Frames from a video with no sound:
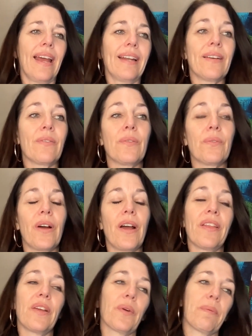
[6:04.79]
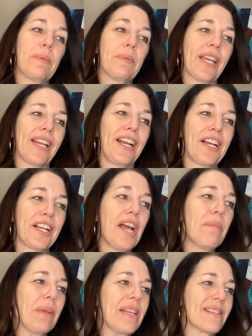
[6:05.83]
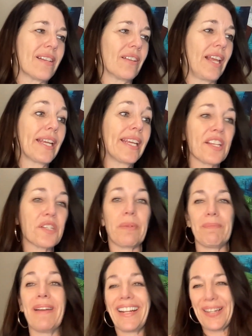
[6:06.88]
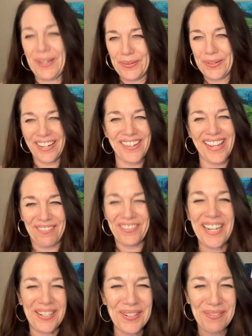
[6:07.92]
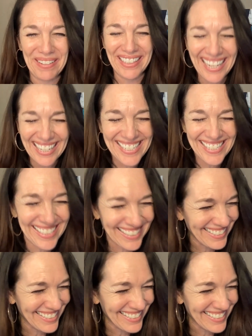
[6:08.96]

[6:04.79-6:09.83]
And I think where people get hung up is they're like, yes, but my coworkers have terrible ideas.